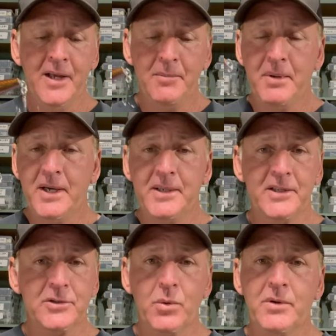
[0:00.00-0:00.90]
But
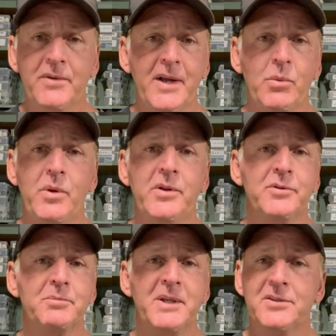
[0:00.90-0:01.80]
it's sort of like one of
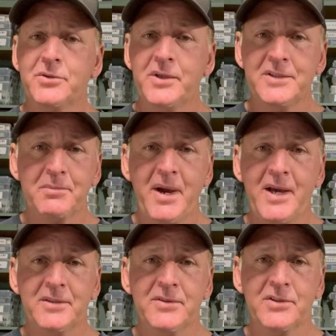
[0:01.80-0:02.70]
those mysteries of
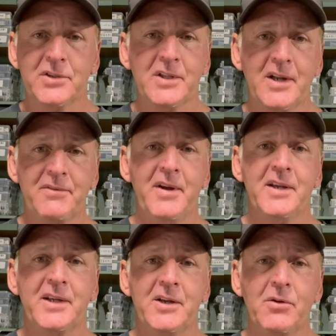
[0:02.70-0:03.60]
bass fishing that I
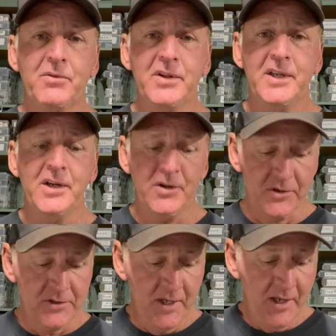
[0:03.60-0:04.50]
found out over the
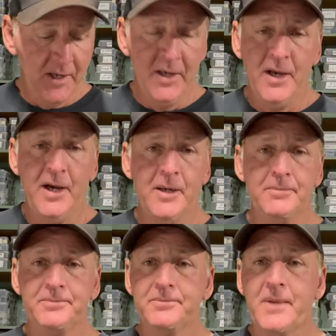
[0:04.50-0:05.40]
years.
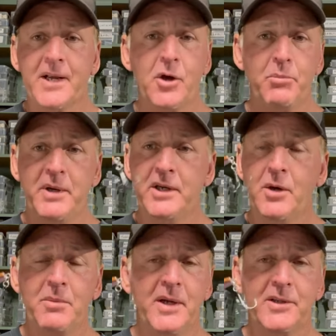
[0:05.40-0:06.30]
I go big
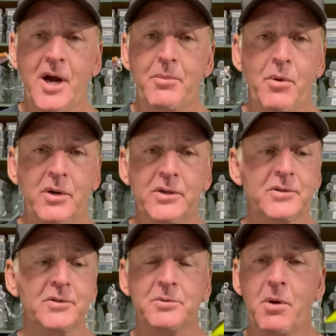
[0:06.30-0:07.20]
on my
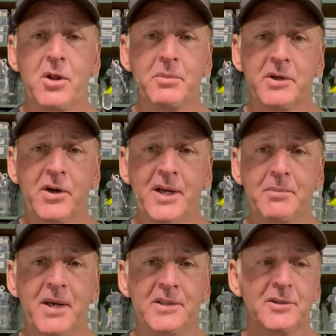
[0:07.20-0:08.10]
topwaters and small on my
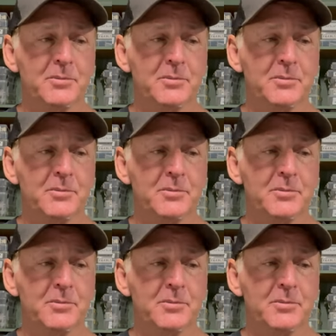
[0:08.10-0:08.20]
crankbaits.